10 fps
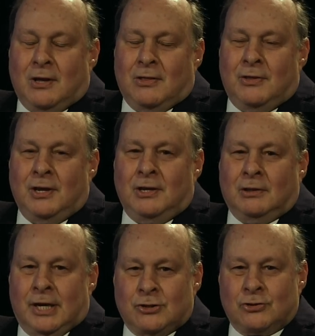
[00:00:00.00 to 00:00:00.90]
the
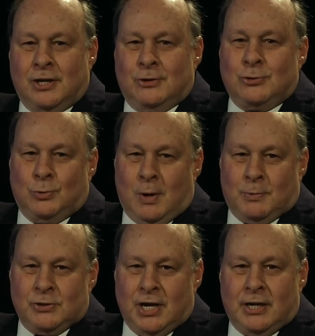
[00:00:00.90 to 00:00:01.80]
legislators who
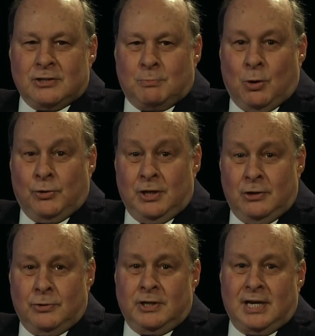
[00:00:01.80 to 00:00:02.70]
represent us both
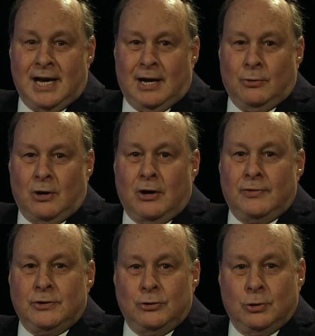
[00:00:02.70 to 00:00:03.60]
here in town on
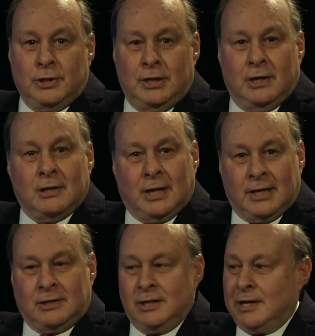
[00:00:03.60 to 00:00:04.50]
the newly
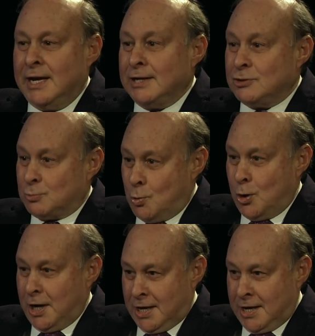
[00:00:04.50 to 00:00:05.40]
elected and
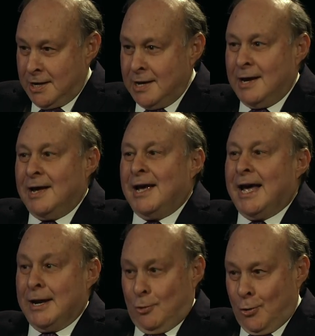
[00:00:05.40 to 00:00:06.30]
sworn in
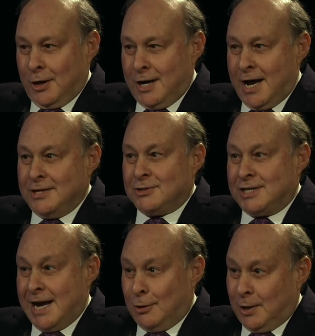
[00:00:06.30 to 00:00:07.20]
and organized
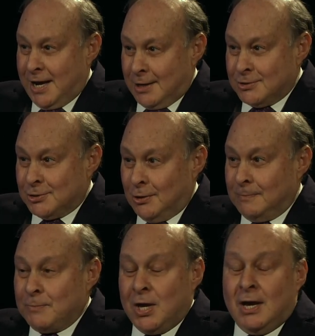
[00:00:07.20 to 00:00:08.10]
town
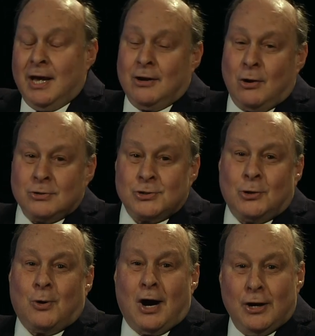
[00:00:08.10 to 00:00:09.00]
council, and
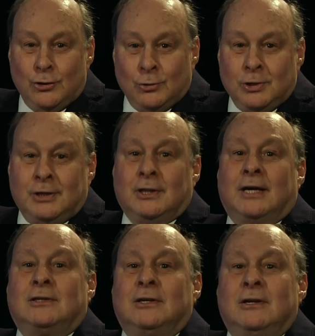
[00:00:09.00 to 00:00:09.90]
also our newly
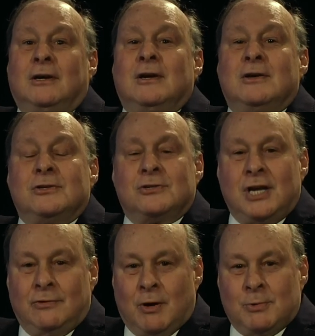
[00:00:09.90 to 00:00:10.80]
elected
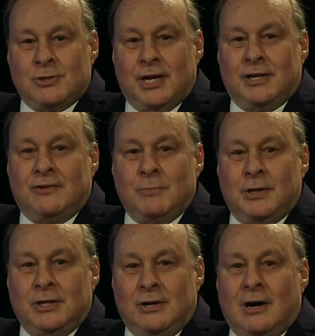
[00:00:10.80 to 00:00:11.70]
state representative
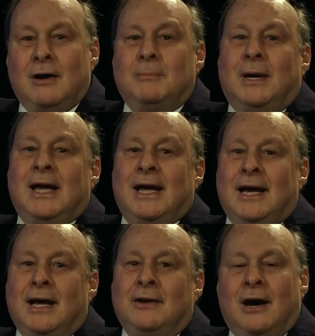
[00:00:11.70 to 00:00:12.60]
Mindy Dom
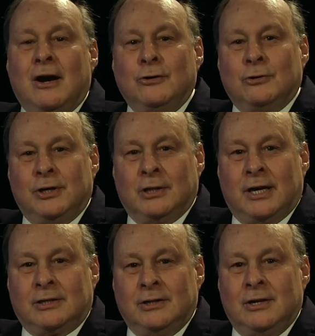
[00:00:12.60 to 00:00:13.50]
and our newly
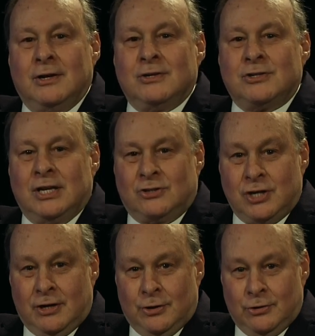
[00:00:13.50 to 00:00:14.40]
elected state
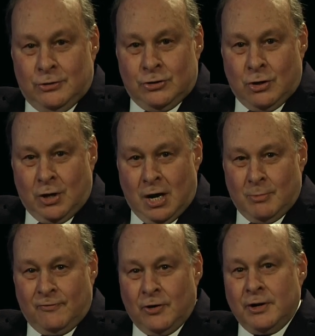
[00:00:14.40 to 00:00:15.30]
senator Joe
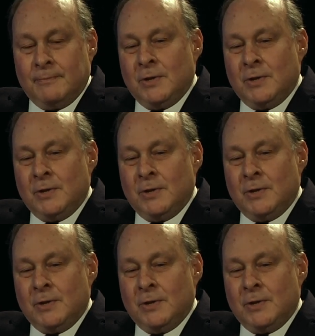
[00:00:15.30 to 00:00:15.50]
Comerford.